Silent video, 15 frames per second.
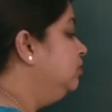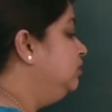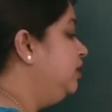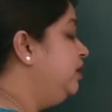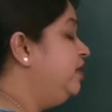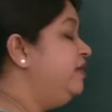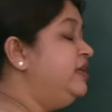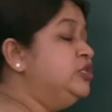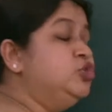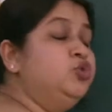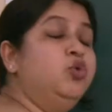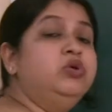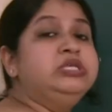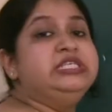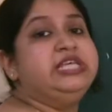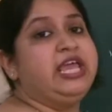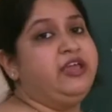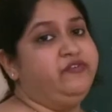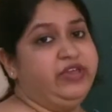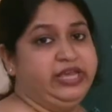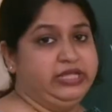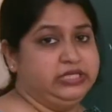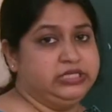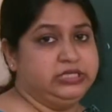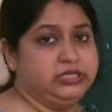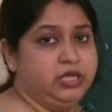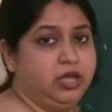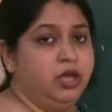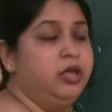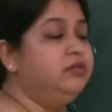there is no savings.
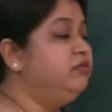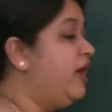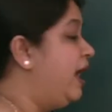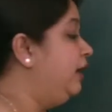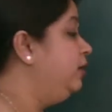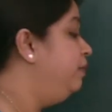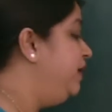That